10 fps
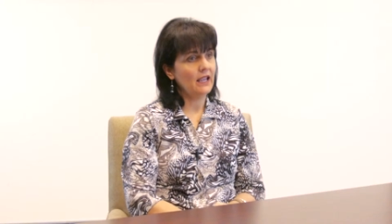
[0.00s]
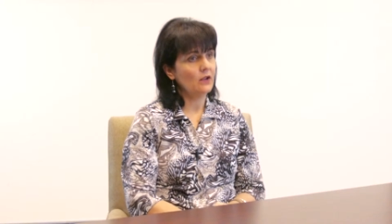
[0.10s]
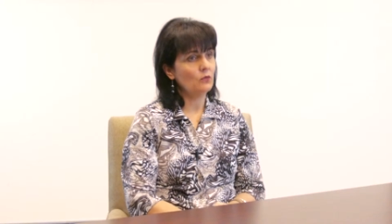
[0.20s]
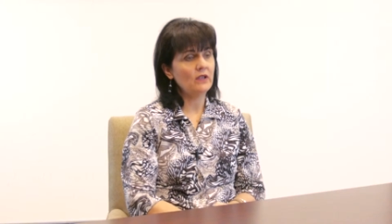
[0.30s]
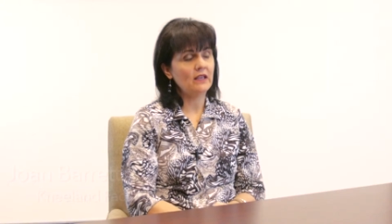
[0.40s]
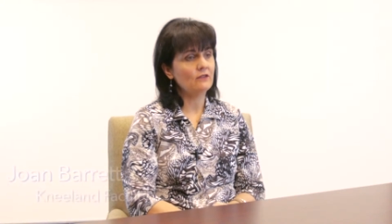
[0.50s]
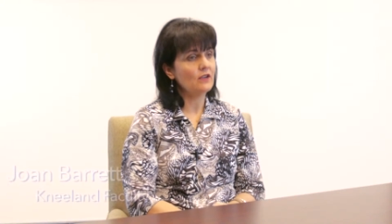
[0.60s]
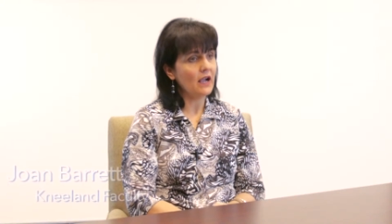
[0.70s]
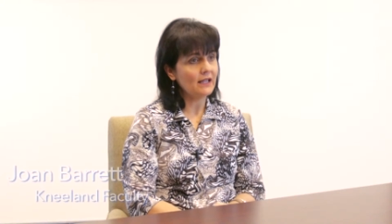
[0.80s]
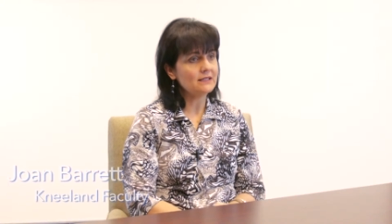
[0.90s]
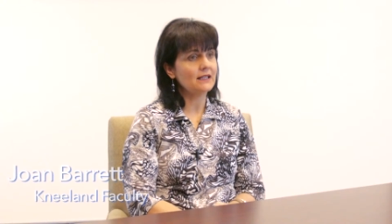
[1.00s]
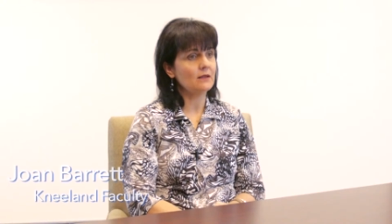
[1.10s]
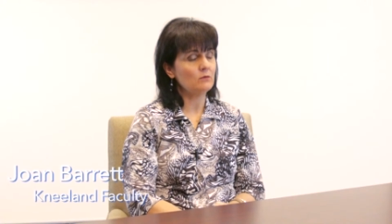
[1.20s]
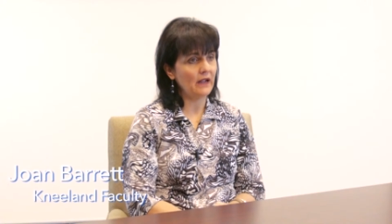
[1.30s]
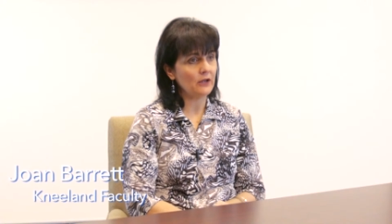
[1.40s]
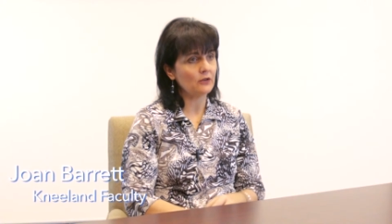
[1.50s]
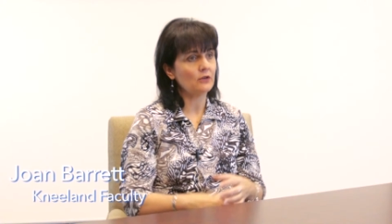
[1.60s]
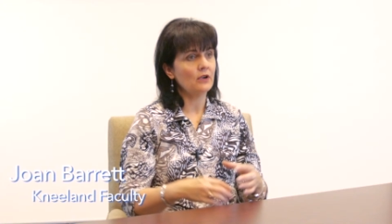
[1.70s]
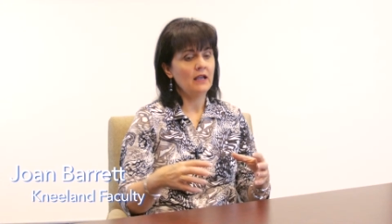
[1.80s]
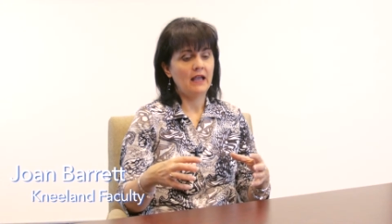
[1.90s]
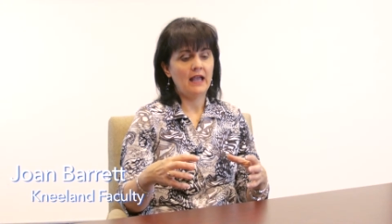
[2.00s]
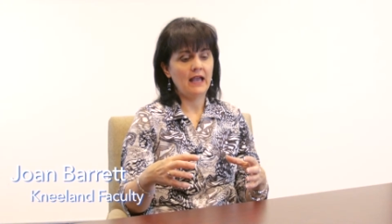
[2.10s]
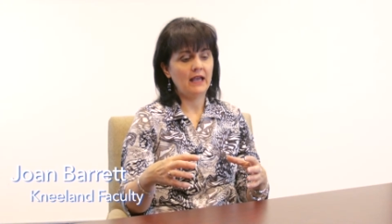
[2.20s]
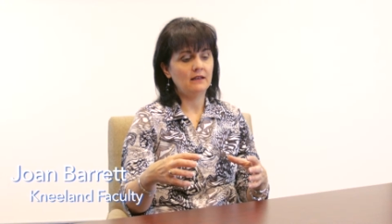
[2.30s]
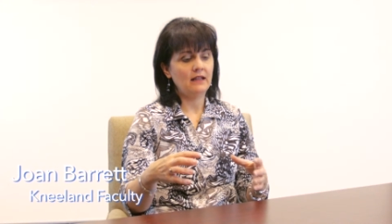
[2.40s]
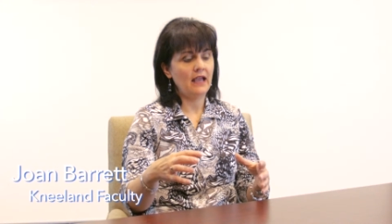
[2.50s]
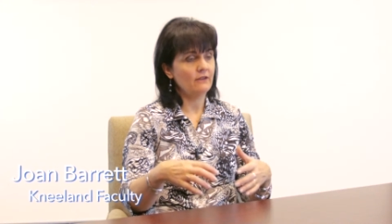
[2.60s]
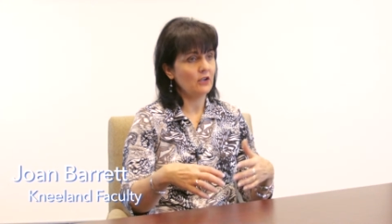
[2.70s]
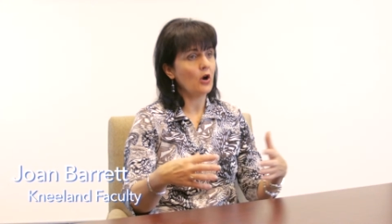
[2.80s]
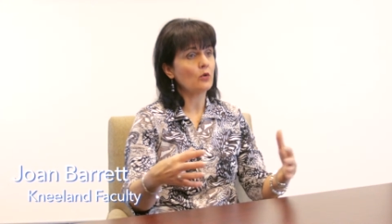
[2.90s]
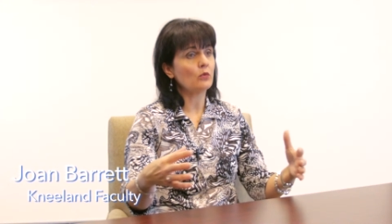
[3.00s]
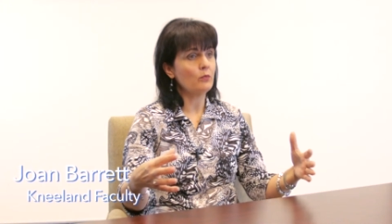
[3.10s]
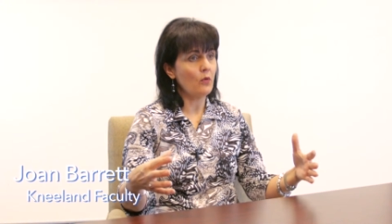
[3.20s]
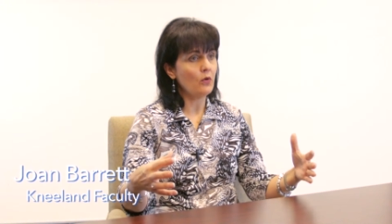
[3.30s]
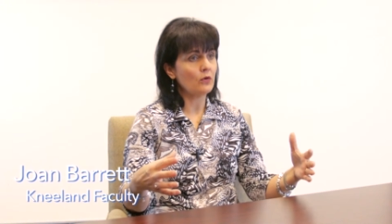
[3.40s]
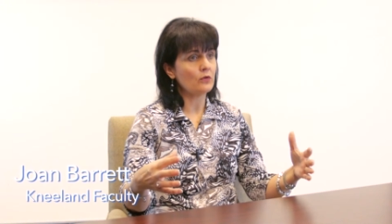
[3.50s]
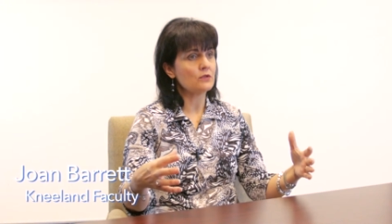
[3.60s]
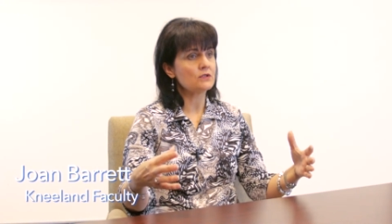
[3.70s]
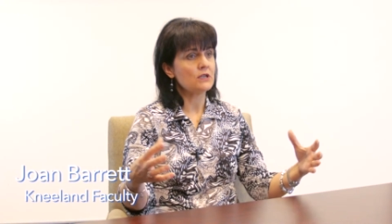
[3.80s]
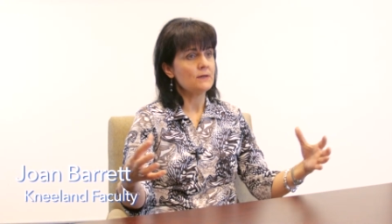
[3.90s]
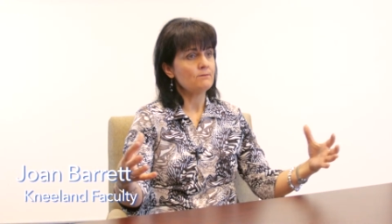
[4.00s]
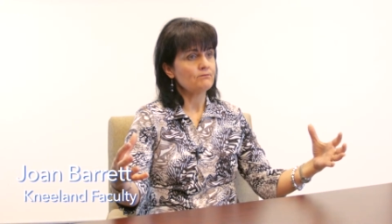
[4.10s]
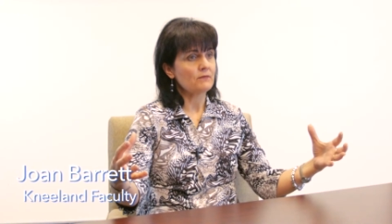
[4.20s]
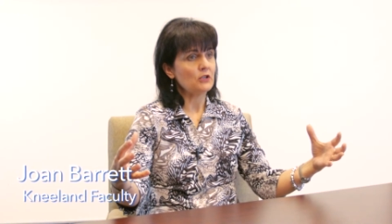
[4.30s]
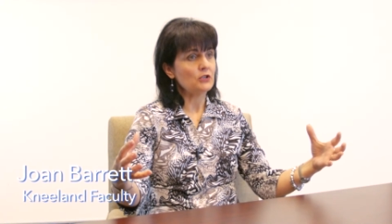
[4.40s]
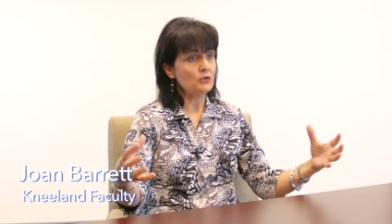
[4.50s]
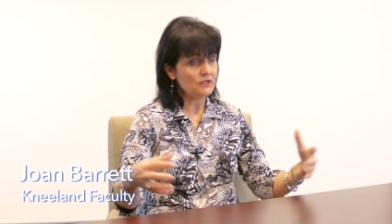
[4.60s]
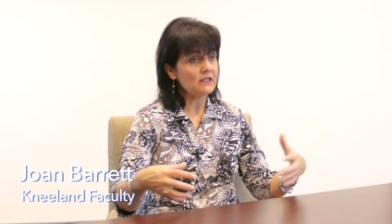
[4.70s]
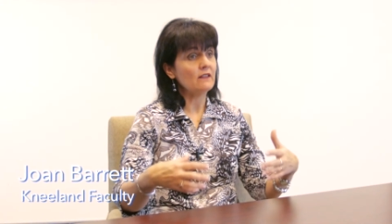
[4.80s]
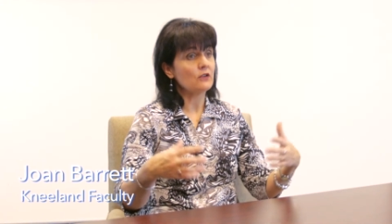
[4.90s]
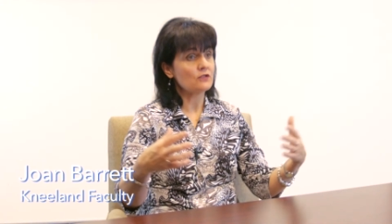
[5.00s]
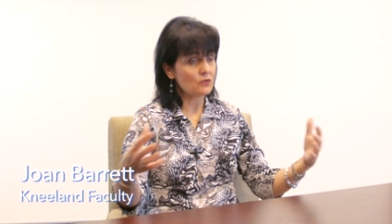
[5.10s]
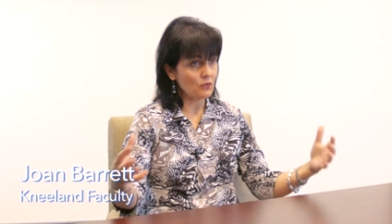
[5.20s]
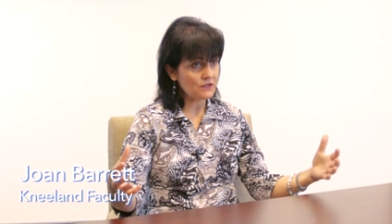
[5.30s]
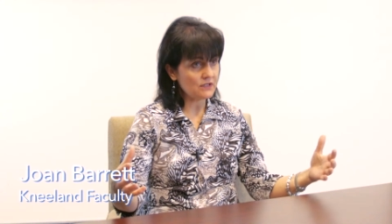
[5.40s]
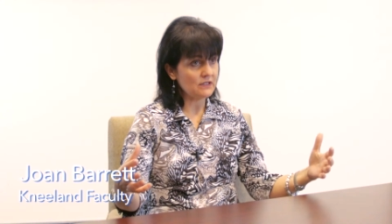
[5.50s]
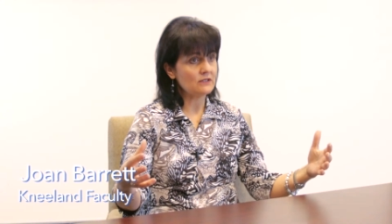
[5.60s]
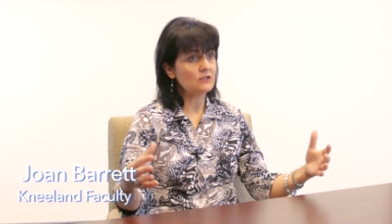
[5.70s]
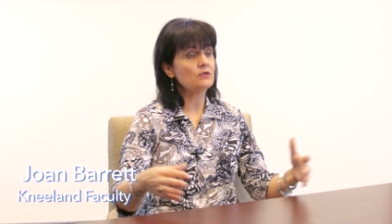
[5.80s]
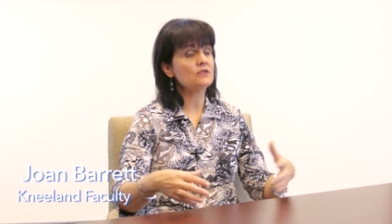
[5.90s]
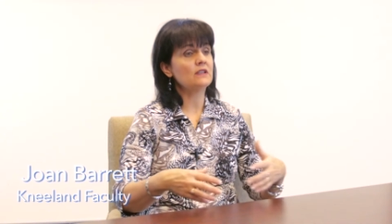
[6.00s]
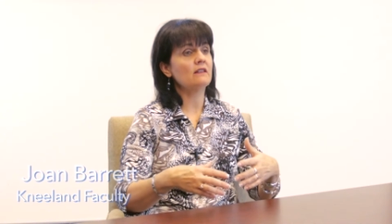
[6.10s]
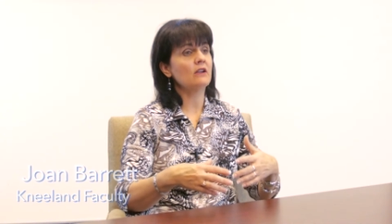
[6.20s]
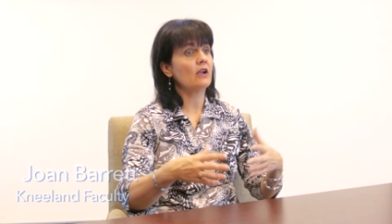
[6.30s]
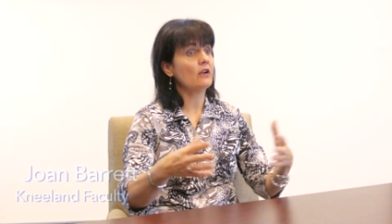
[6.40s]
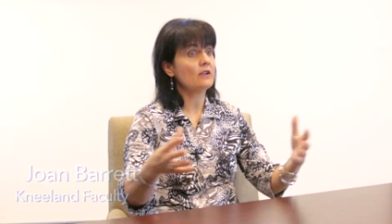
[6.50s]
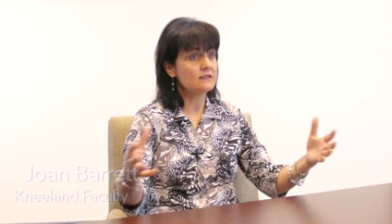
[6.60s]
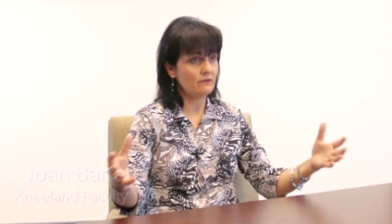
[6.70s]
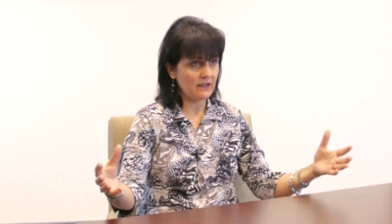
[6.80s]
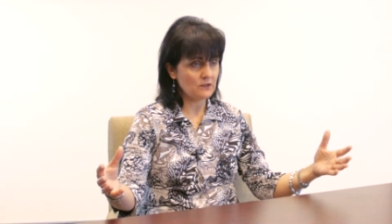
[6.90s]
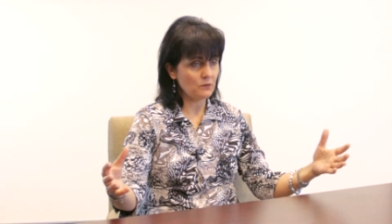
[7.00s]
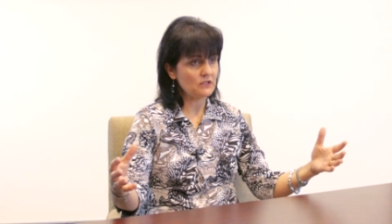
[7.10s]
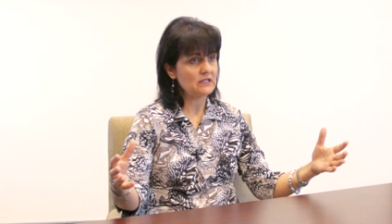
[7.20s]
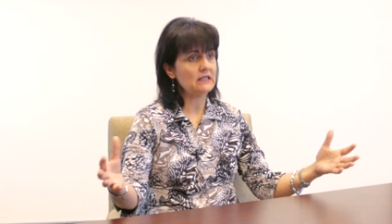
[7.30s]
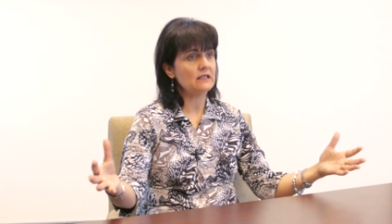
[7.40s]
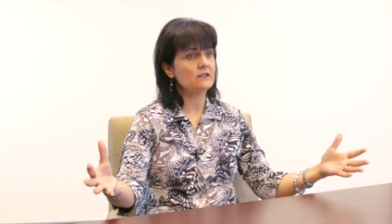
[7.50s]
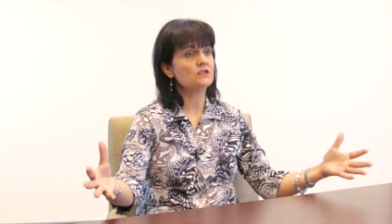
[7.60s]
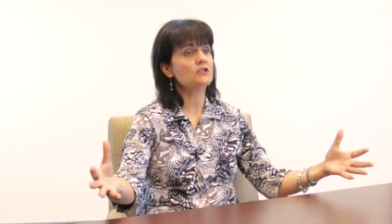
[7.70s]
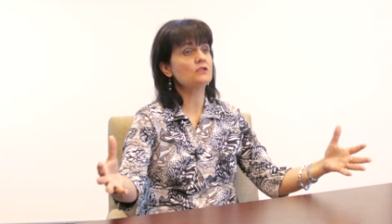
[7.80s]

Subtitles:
And we have got to get better at having our reporters using their sources, using their areas of expertise,